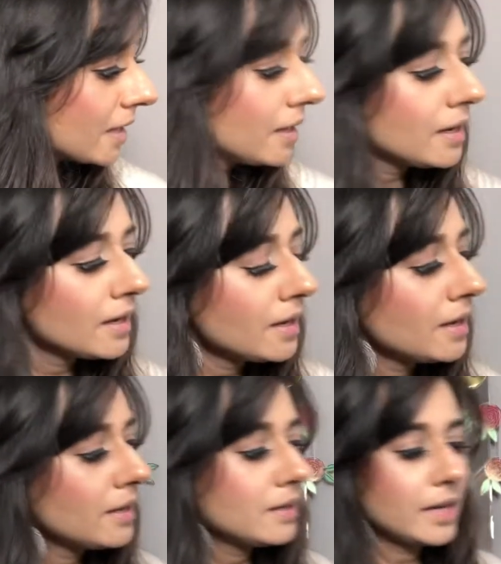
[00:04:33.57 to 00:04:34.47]

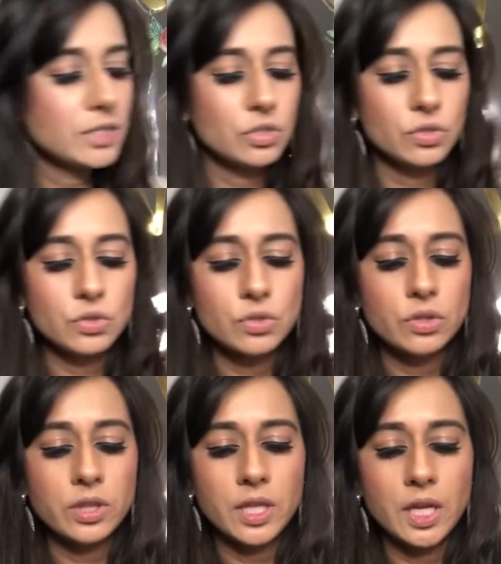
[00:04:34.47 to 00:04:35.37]
And I
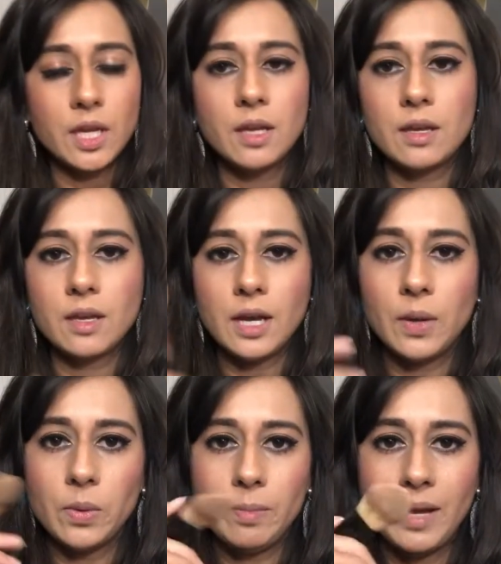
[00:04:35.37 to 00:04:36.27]
do think
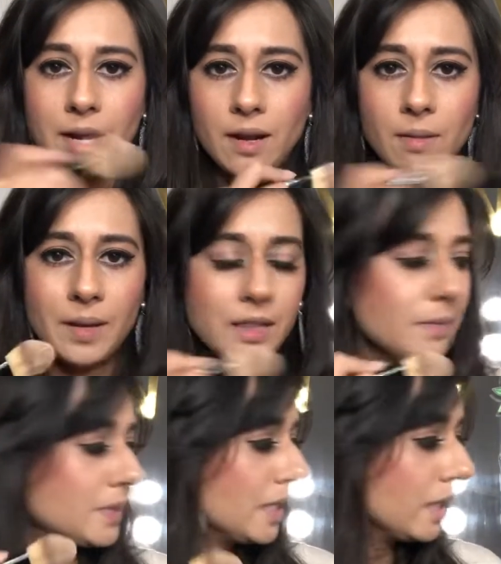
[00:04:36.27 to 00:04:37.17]
I will matte out my lips a